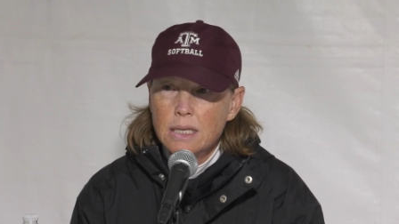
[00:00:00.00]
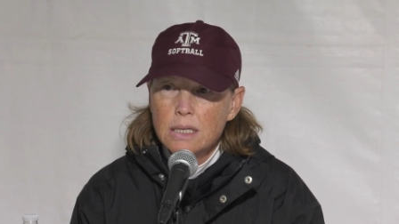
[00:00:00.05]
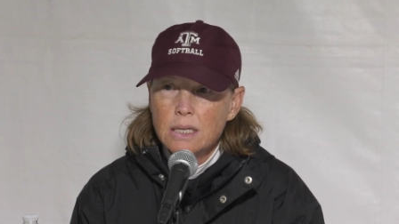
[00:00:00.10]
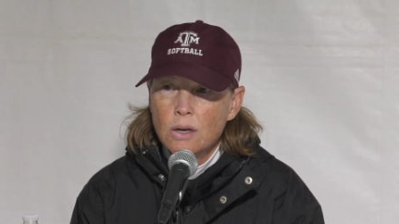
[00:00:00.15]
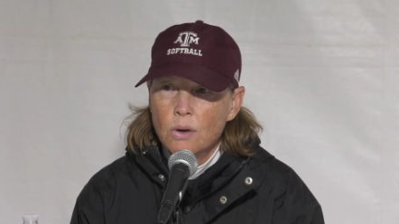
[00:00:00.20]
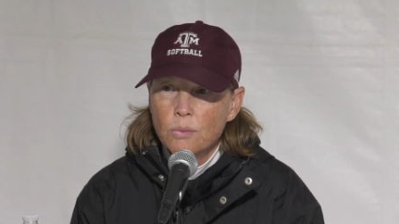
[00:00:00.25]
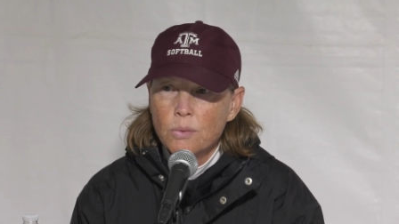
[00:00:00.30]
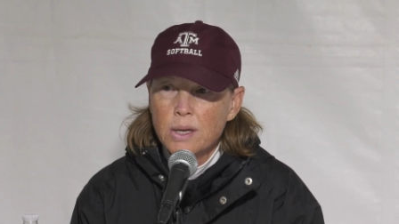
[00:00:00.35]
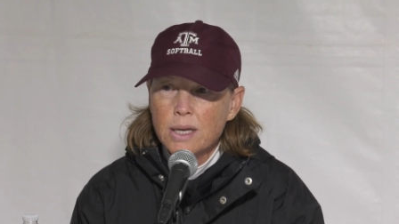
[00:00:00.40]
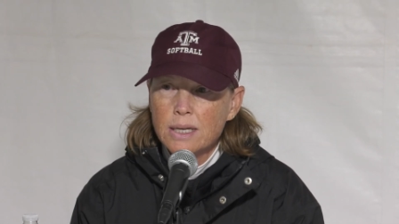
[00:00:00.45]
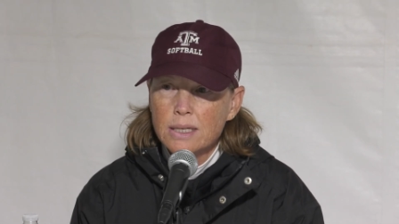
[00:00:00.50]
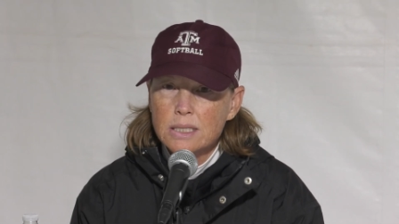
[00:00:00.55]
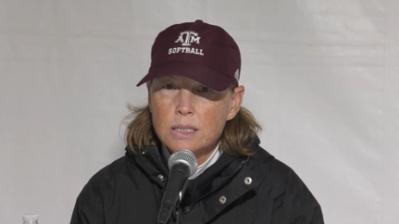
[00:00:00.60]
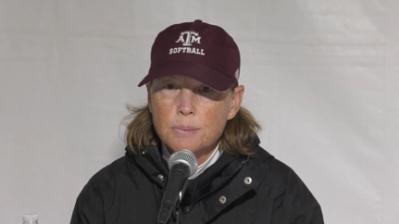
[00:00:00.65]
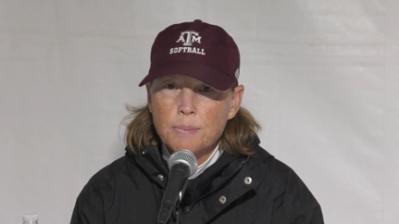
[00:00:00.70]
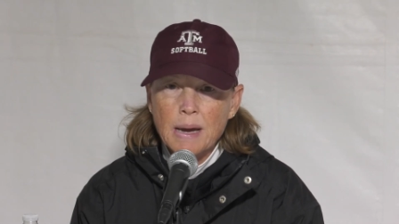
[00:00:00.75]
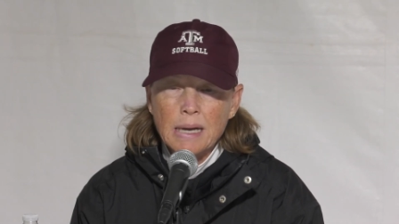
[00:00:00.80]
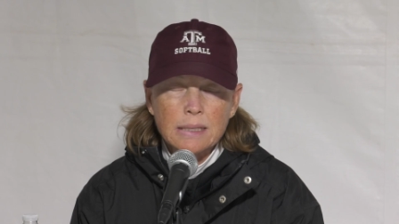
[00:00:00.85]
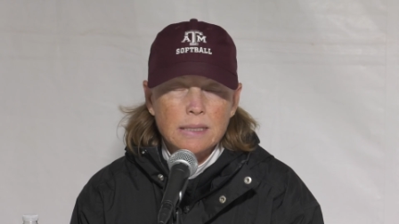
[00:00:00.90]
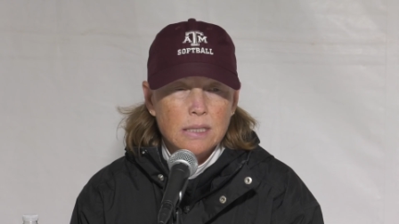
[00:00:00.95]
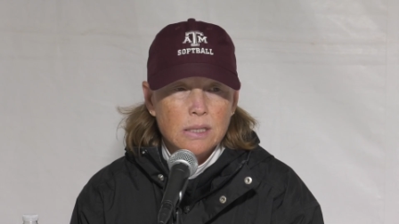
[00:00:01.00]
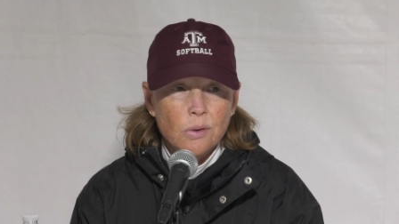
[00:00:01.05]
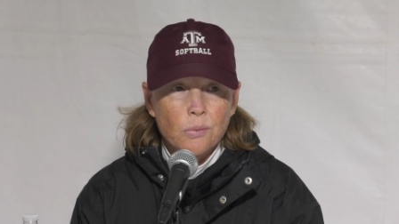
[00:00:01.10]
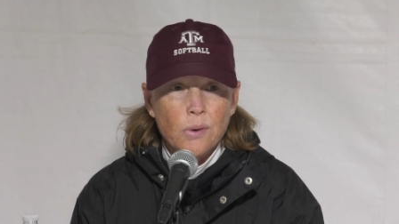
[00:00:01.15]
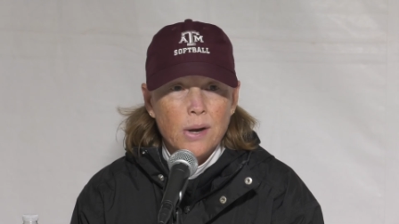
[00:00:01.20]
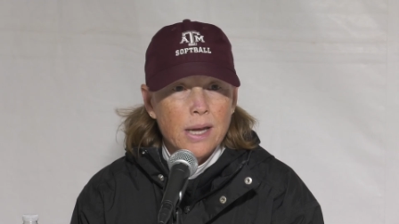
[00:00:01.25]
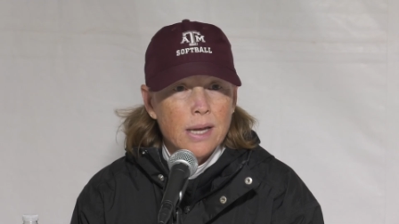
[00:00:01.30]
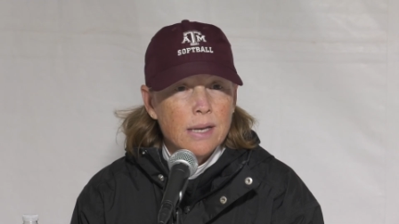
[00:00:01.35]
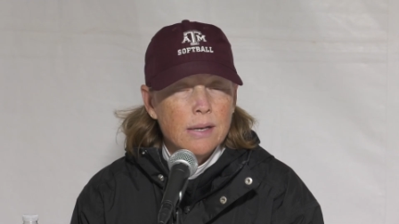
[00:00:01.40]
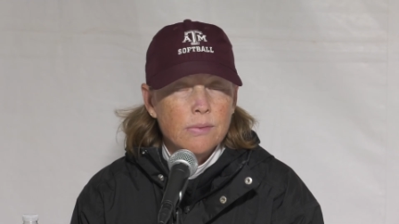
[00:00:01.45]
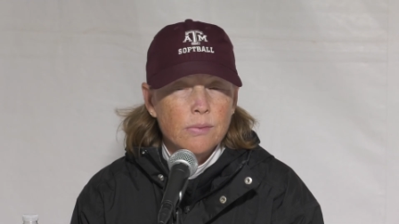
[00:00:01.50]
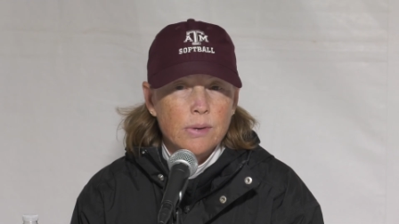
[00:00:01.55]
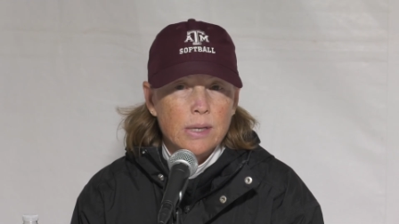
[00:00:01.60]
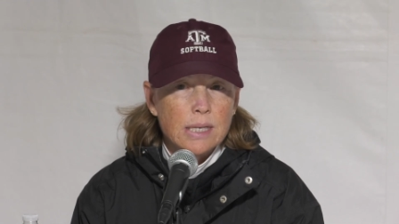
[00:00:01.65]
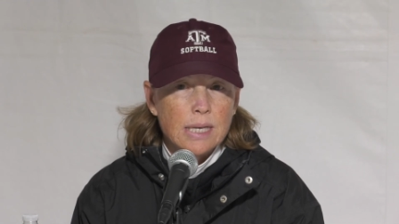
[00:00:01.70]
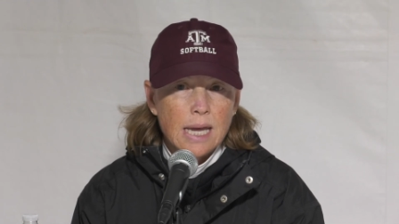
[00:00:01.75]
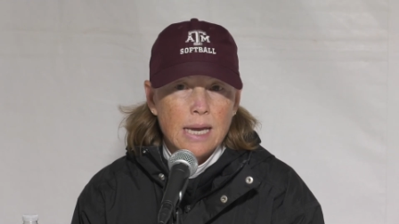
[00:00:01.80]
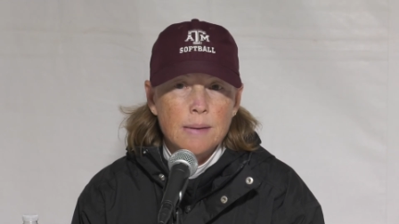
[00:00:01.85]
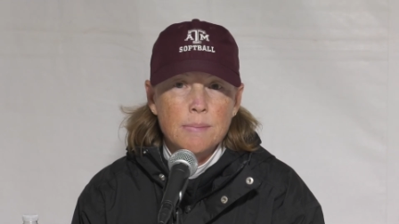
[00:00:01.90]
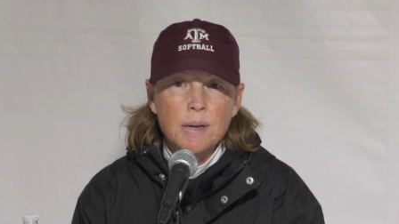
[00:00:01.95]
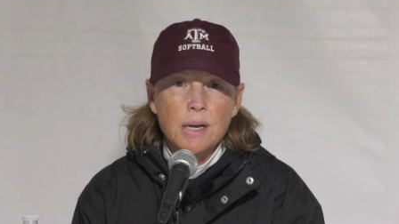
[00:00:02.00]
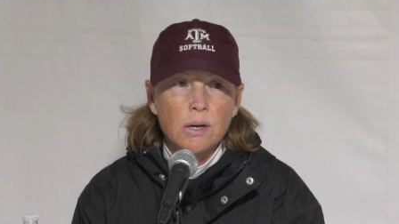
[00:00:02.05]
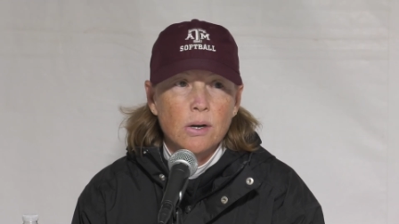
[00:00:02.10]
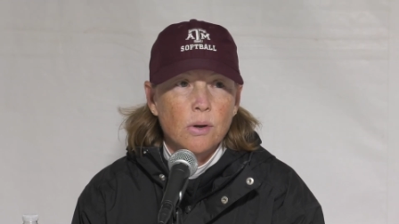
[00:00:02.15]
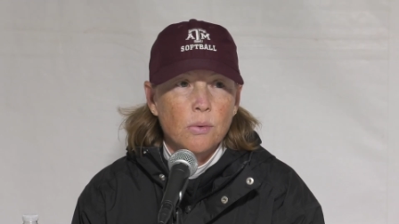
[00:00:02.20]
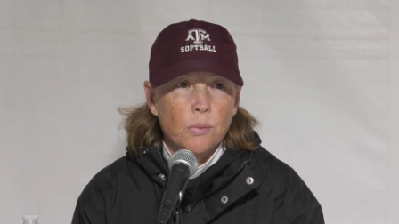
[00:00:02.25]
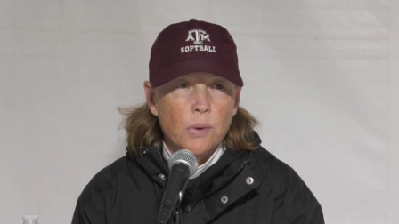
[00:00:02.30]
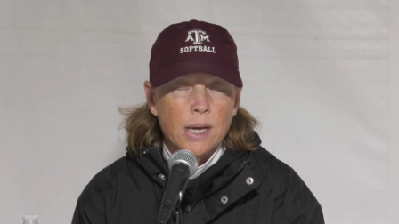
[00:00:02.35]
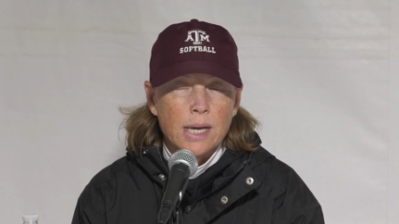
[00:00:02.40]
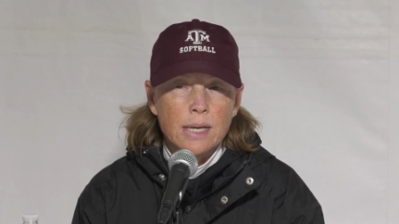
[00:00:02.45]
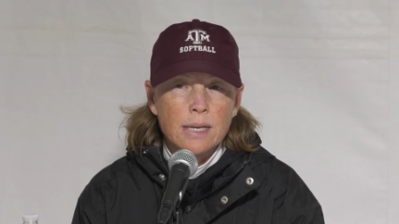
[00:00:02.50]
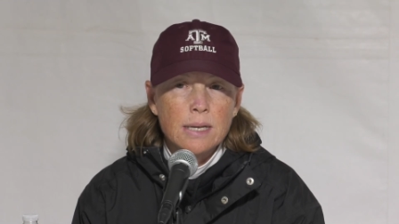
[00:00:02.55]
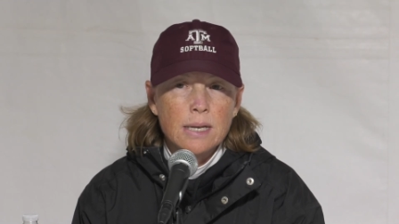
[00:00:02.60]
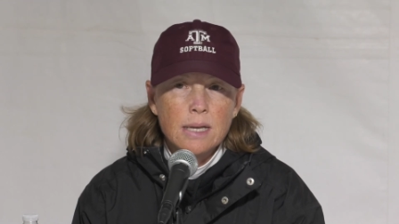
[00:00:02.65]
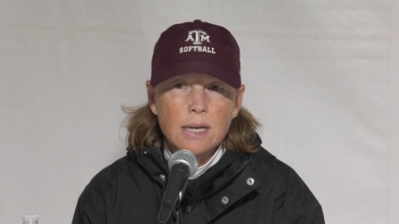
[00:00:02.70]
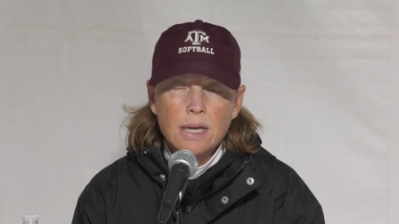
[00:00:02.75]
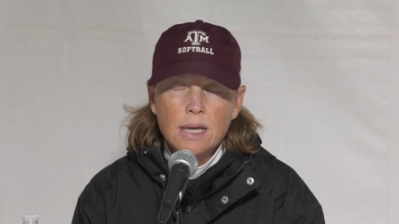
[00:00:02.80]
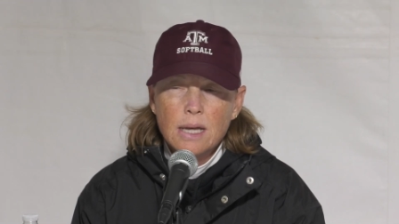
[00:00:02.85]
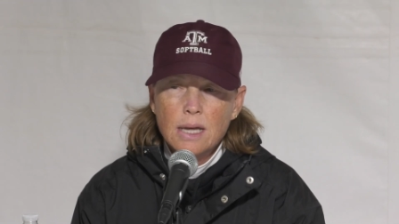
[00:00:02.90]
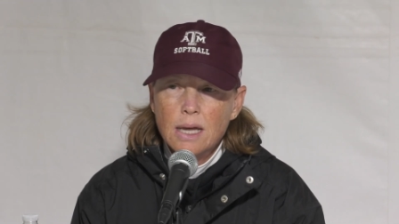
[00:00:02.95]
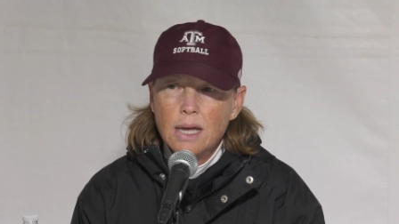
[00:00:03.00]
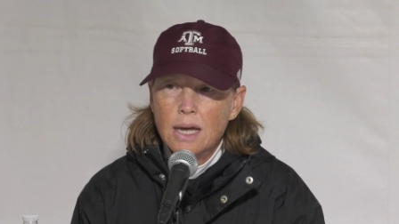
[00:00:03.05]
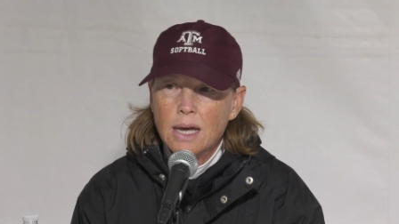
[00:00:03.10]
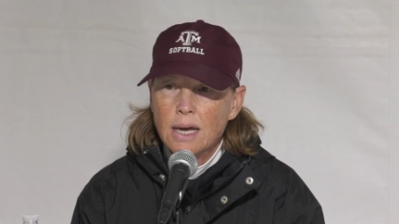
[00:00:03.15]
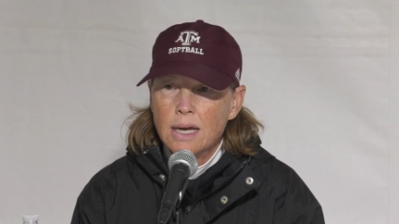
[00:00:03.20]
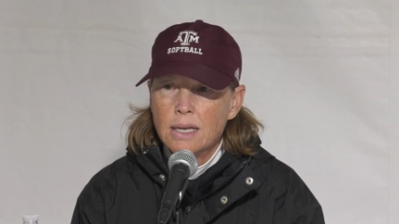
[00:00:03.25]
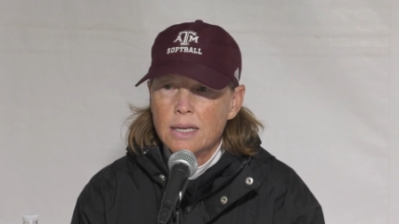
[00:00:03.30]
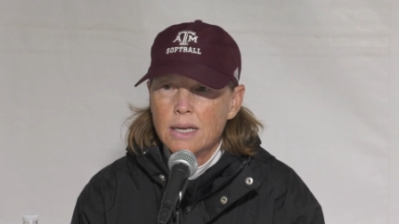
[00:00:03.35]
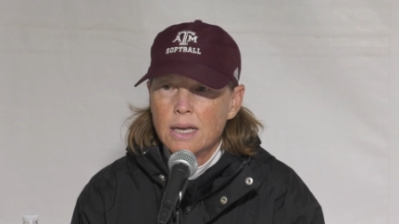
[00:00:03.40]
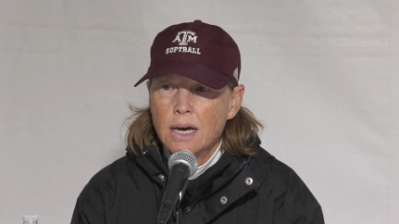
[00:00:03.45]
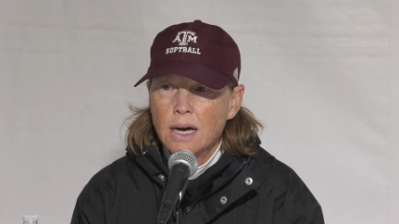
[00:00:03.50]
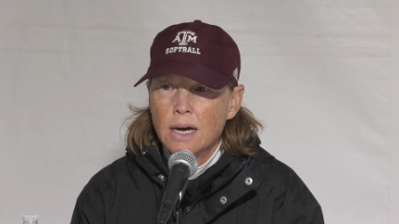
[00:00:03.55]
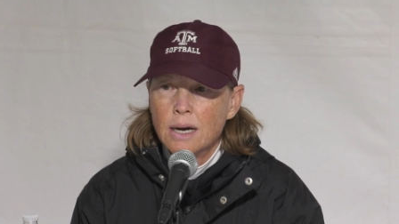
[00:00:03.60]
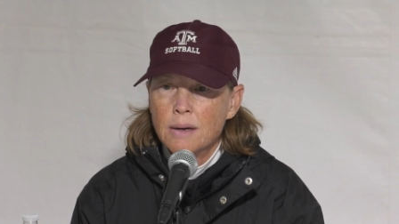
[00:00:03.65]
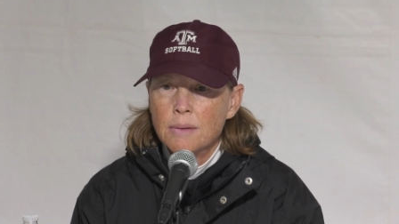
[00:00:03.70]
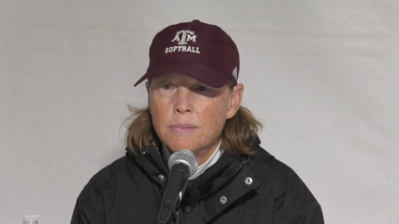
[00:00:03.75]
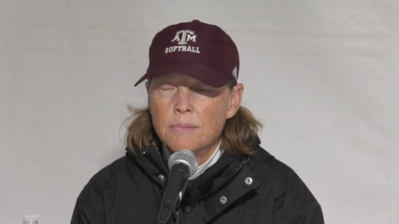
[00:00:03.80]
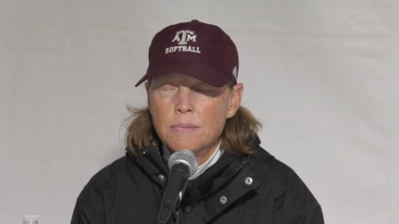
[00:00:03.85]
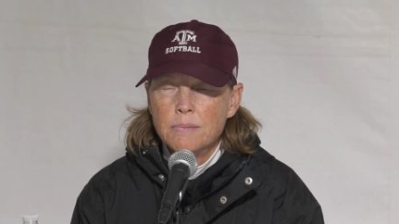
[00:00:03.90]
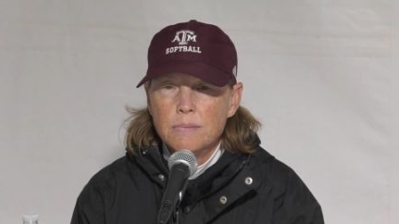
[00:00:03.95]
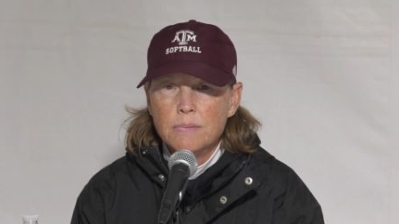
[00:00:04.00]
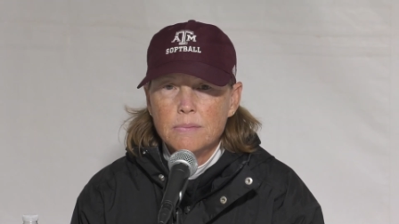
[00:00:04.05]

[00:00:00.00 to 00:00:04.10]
You know, we expected to win. We came here to win. And, um,